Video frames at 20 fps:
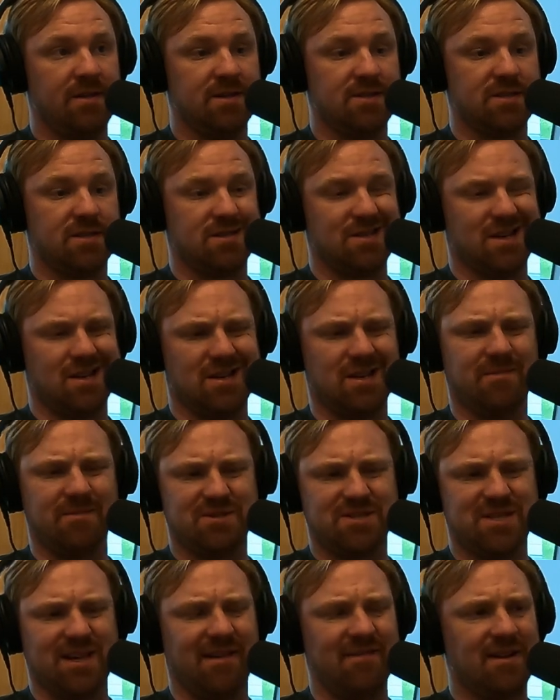This is
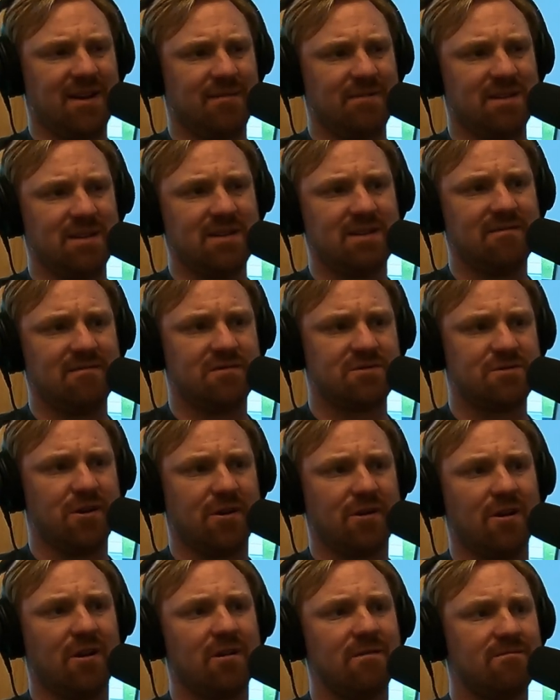number 7, I believe,
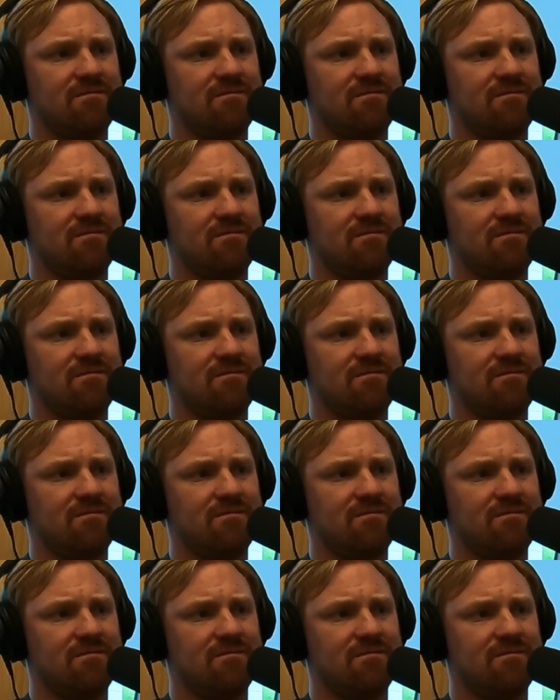trocar.